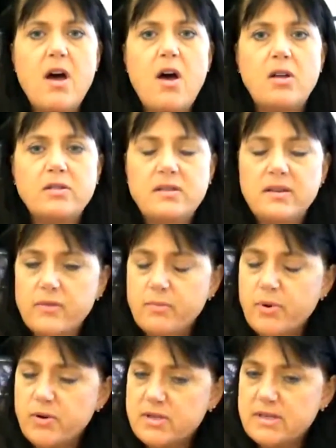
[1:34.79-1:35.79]
all
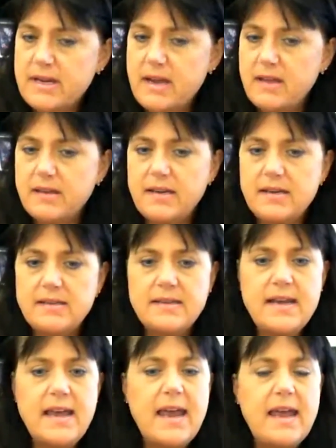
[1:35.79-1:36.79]
different personalities,
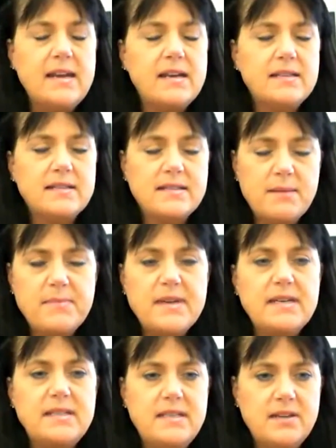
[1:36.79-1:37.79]
and it is
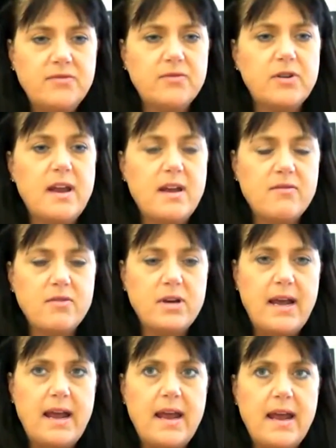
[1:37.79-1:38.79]
something different every day.